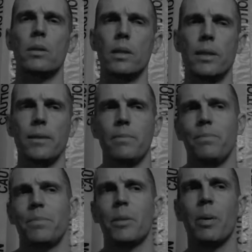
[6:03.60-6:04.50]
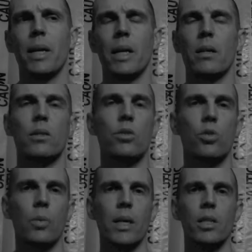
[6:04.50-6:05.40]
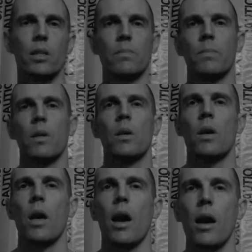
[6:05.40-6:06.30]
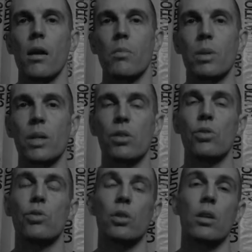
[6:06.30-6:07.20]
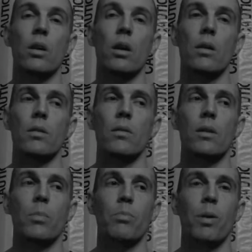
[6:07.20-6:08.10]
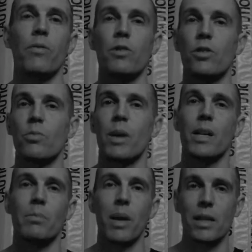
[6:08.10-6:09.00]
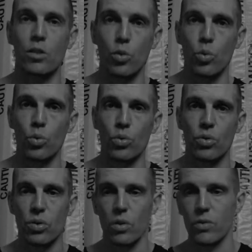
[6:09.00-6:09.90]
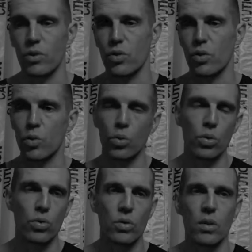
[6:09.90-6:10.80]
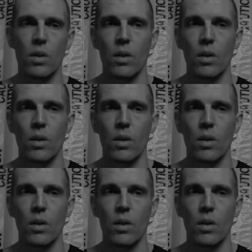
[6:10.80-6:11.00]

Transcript: depending on the situation, but it's usually a preference made by schools. So if the schools,